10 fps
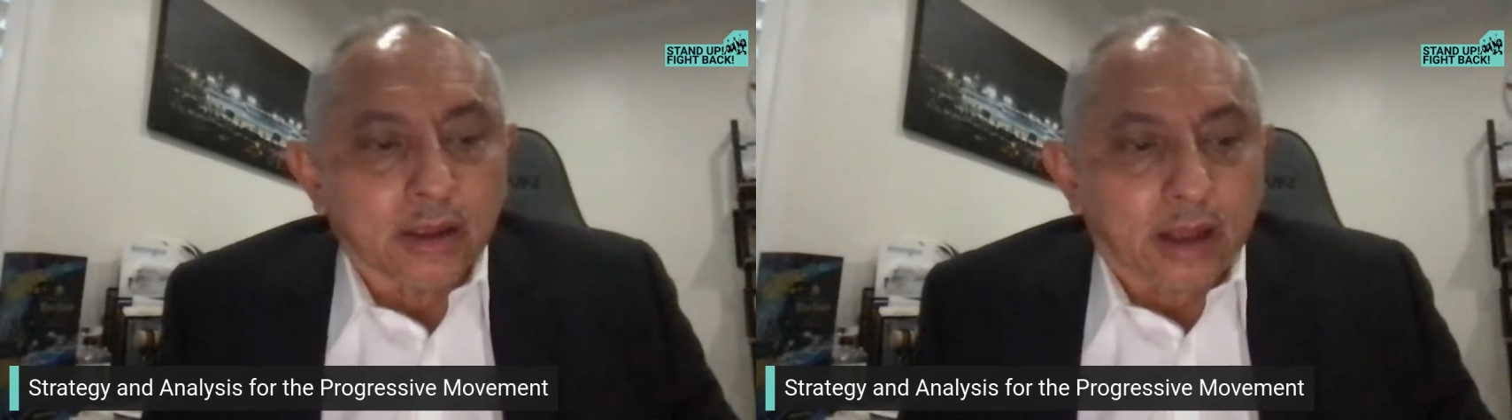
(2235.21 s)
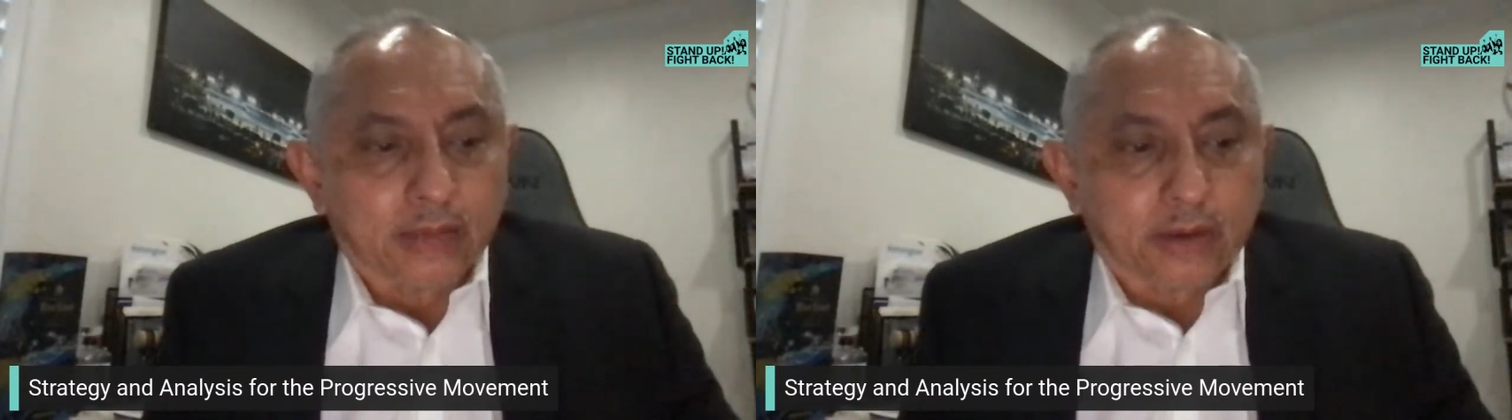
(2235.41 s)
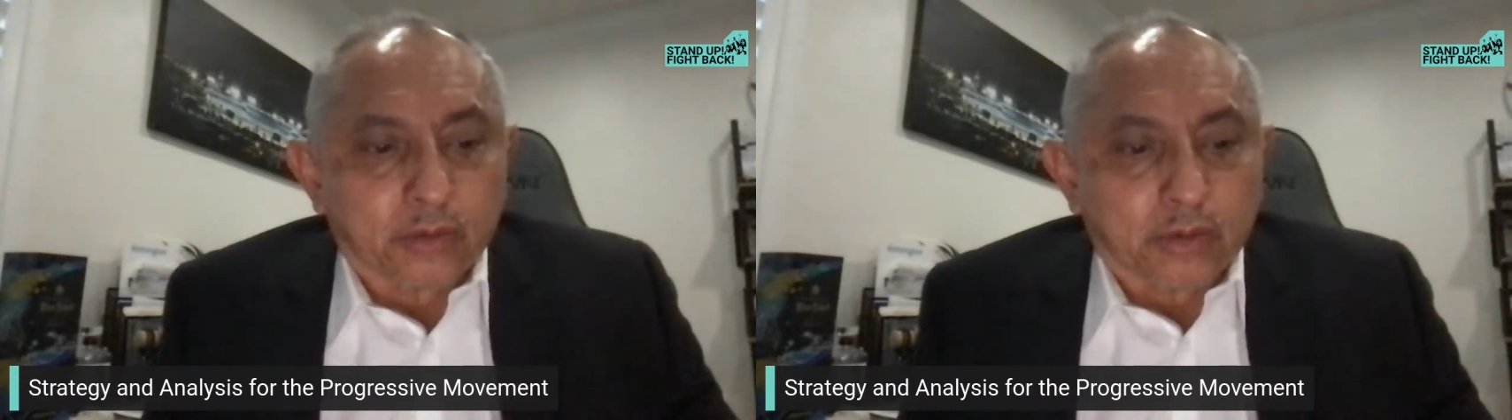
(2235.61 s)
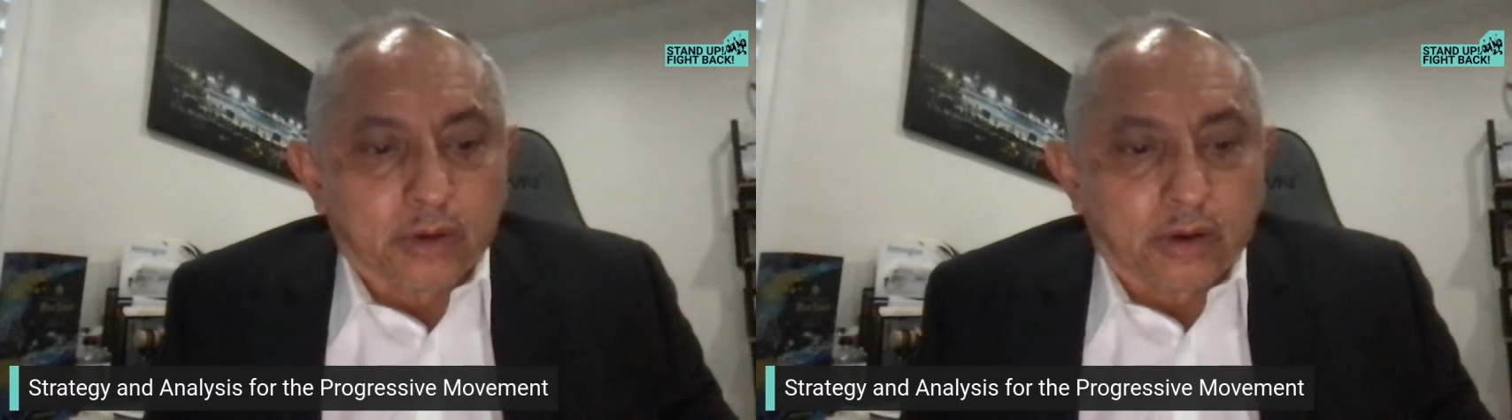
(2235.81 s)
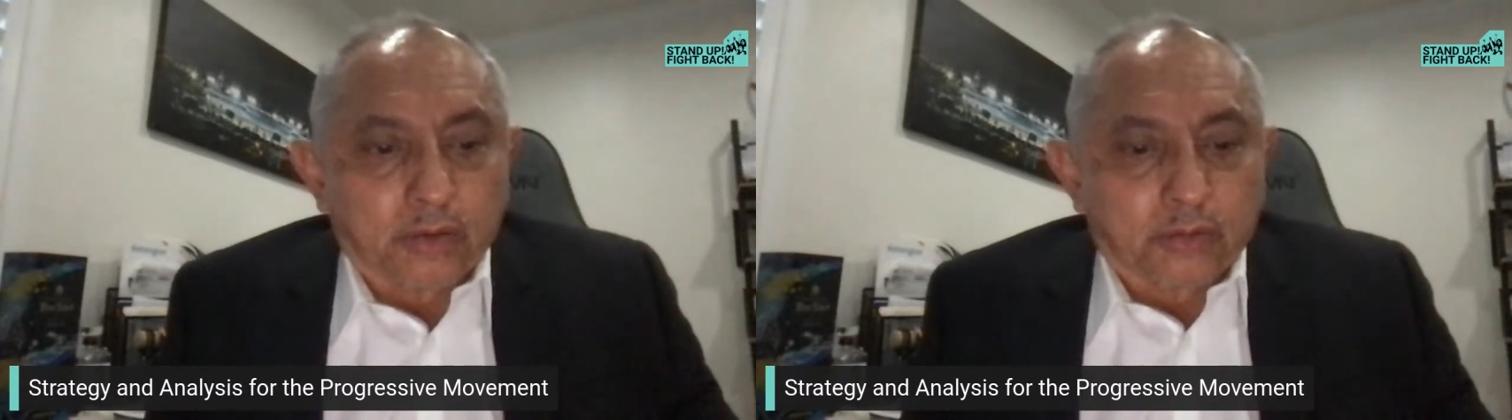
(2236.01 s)
and
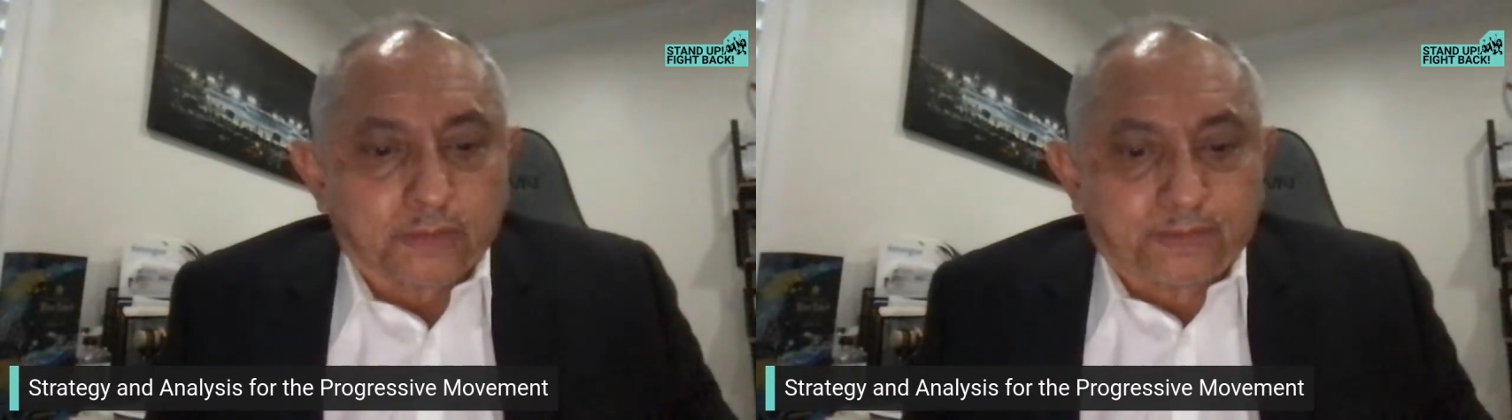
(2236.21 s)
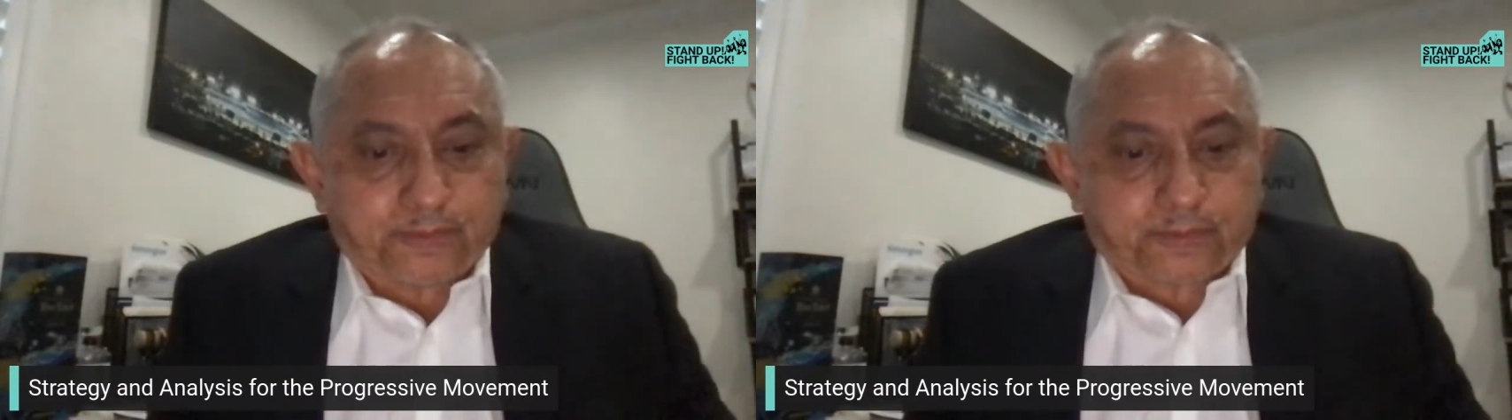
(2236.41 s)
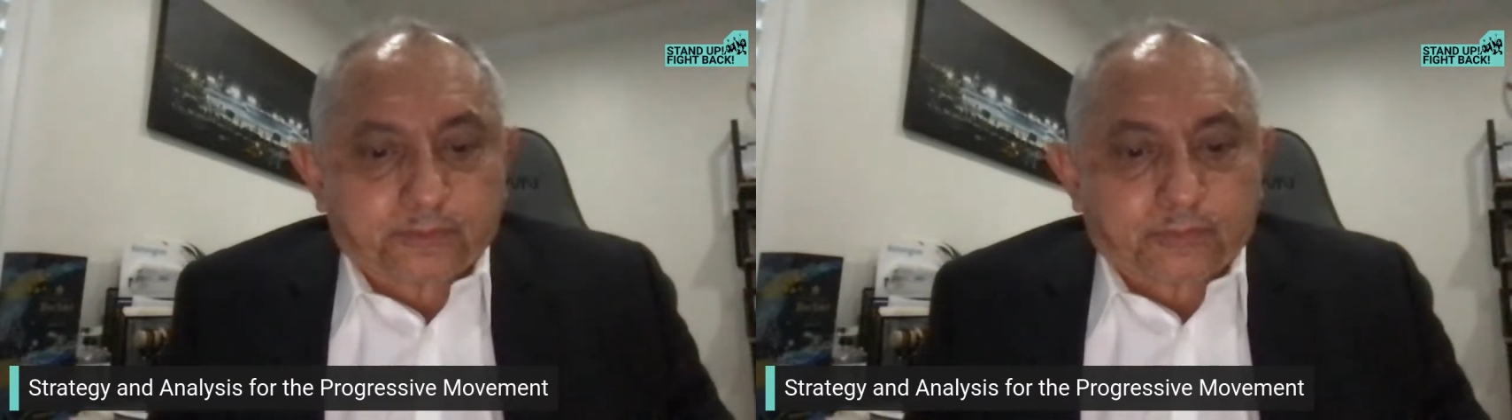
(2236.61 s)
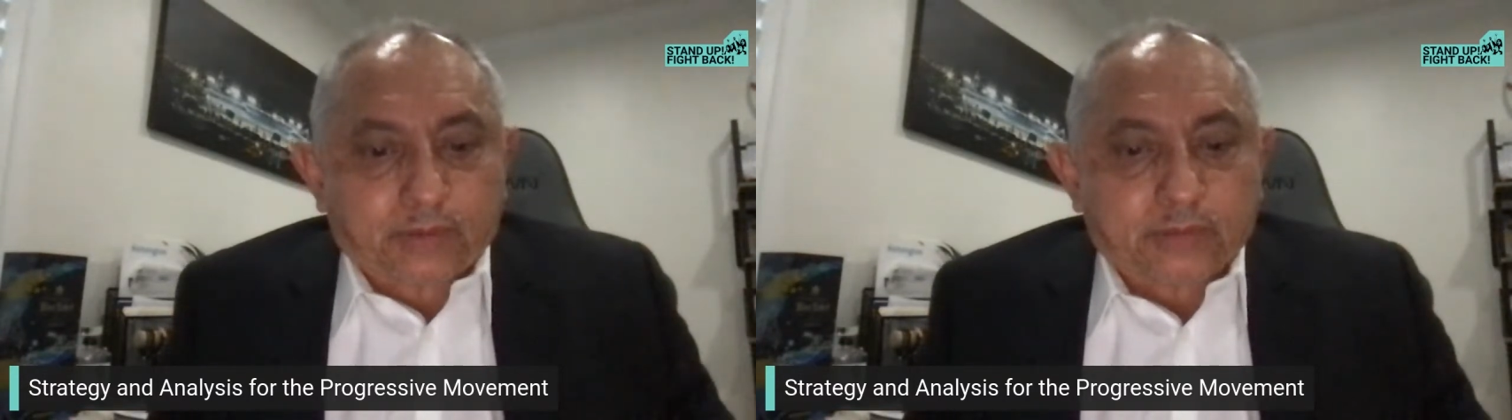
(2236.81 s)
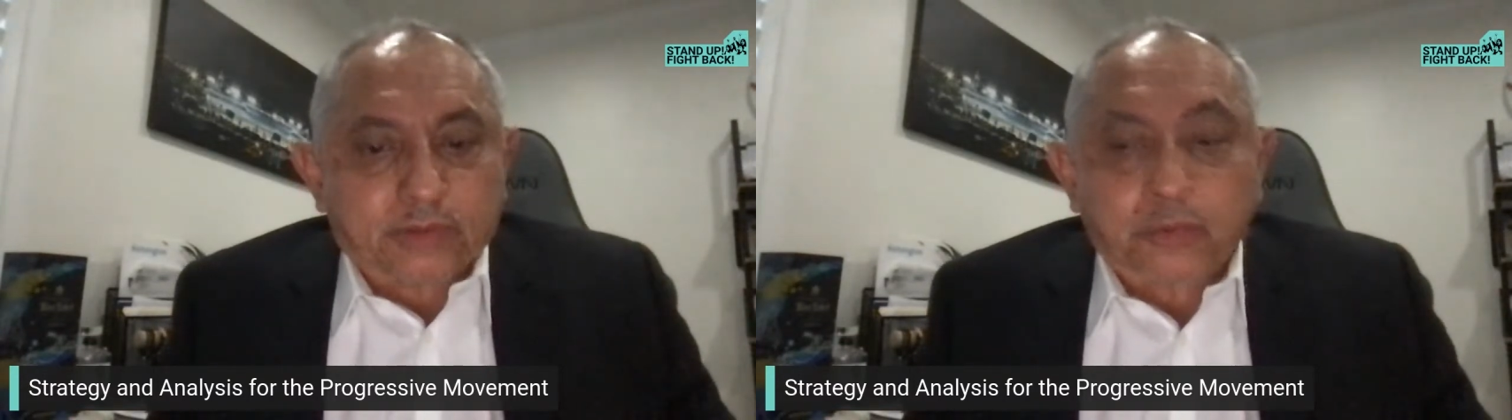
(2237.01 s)

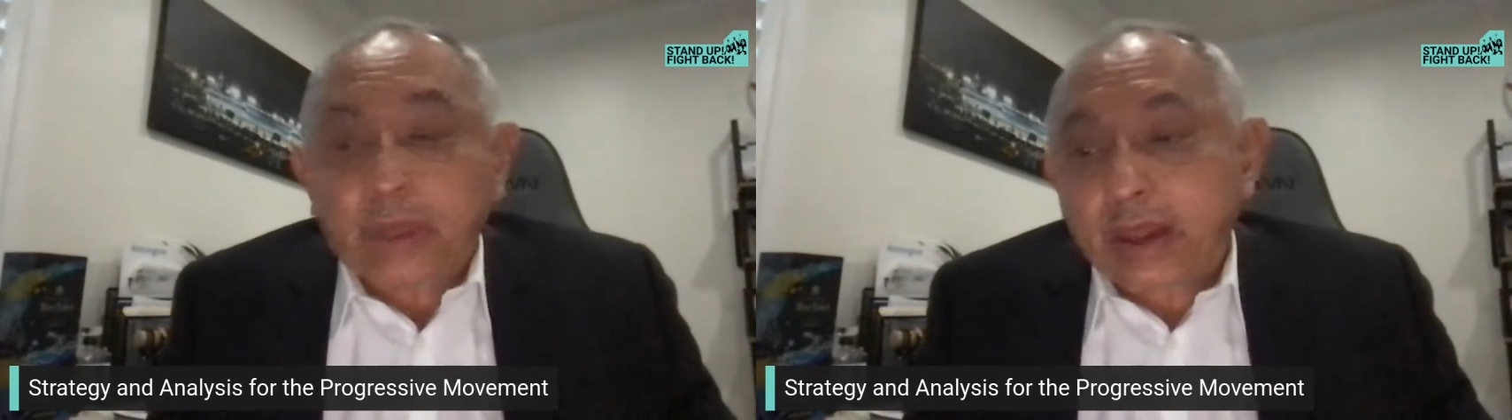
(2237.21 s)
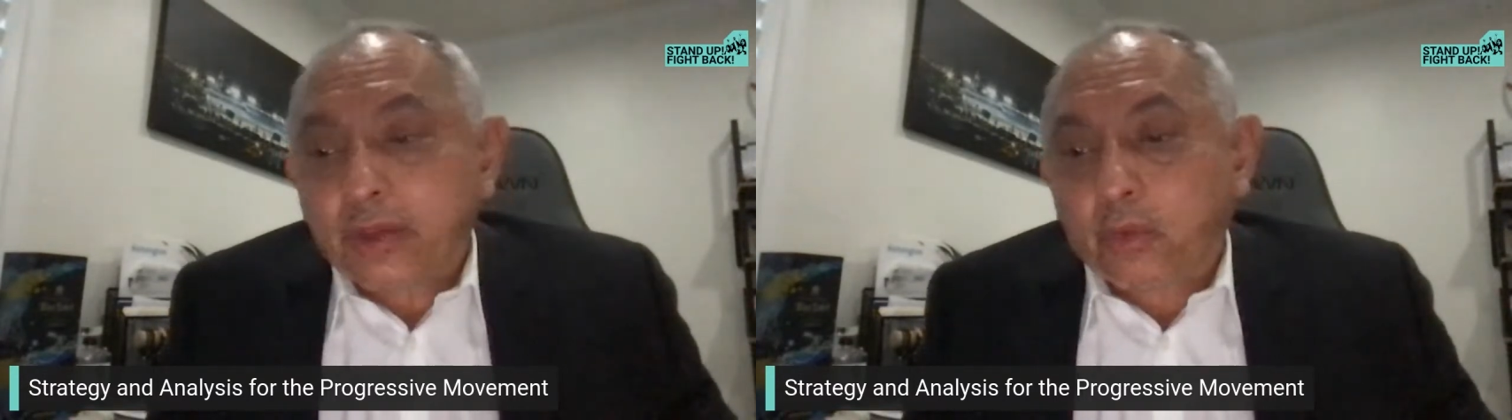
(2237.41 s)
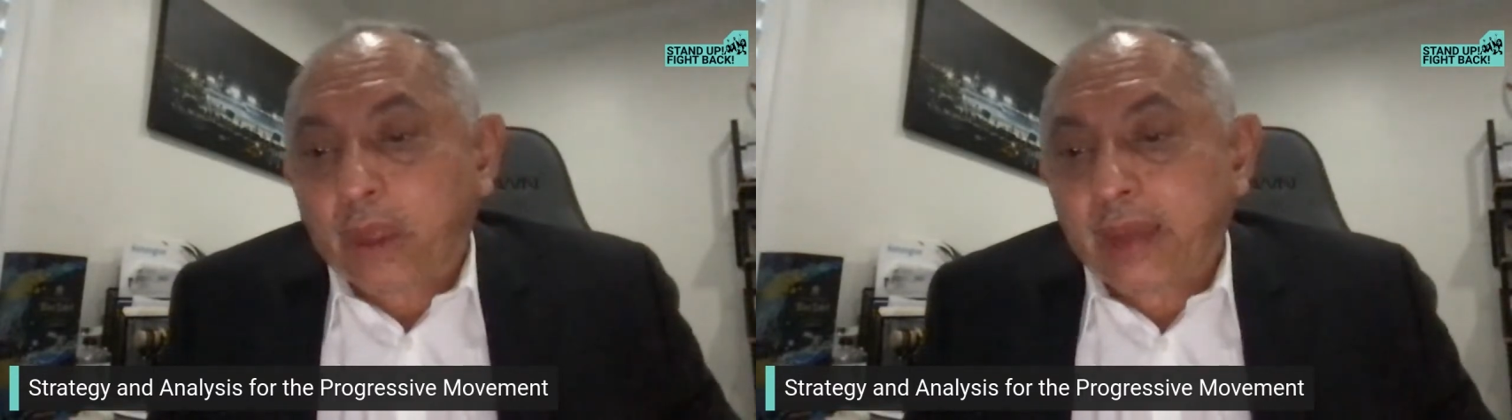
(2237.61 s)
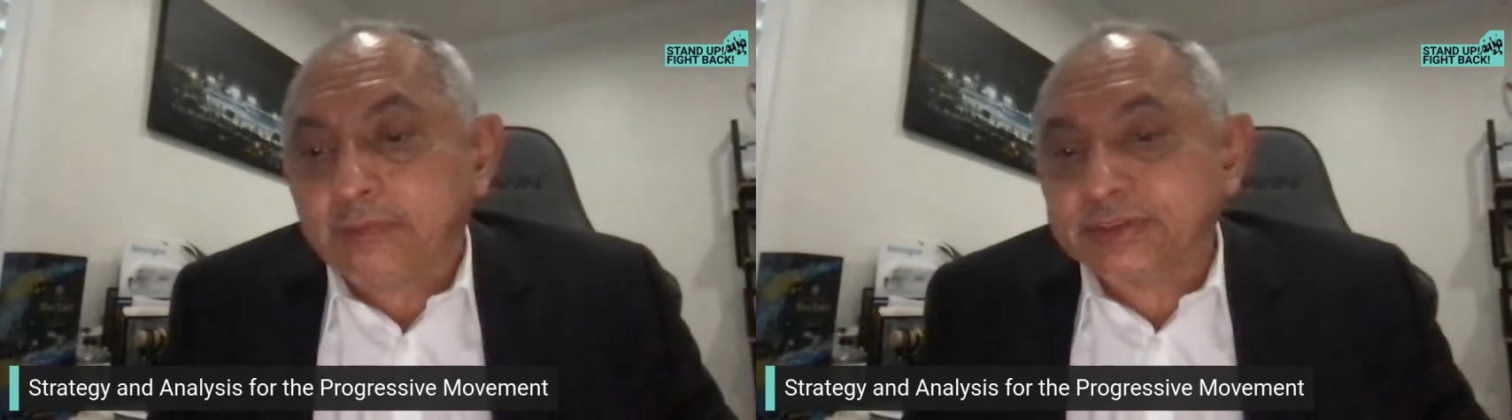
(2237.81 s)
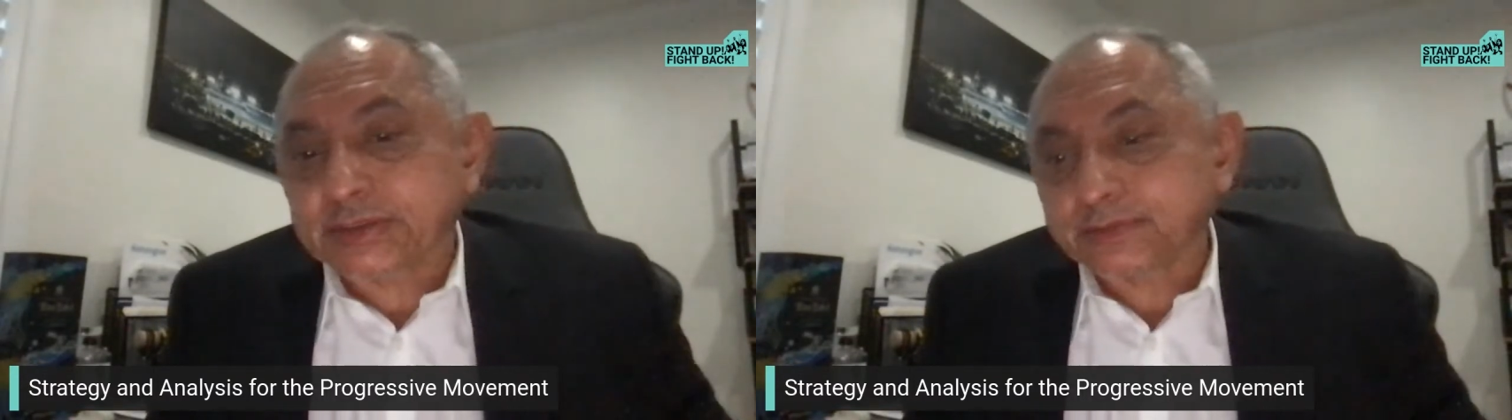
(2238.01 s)
the radio
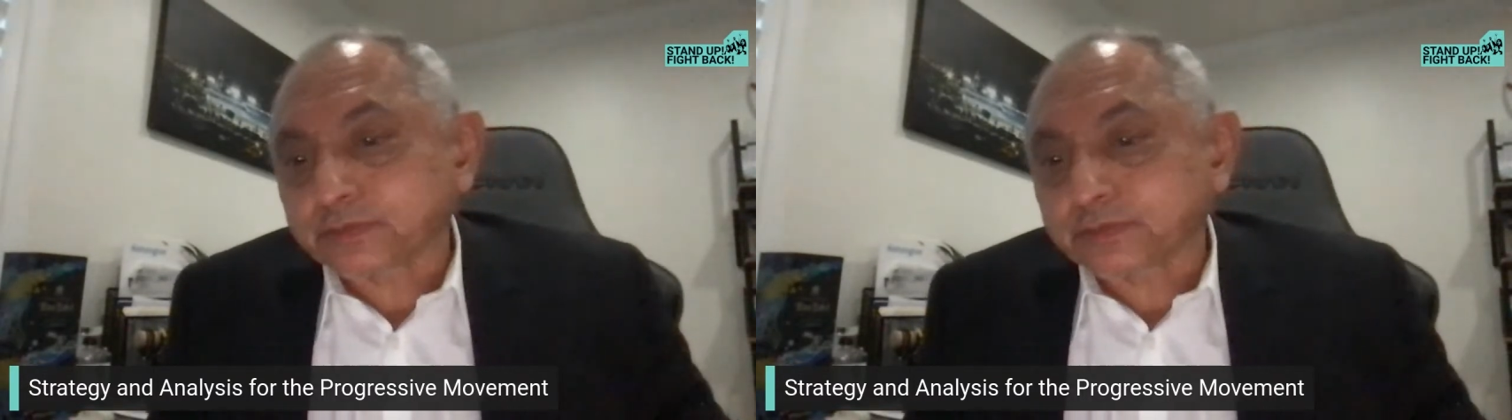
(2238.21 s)
waves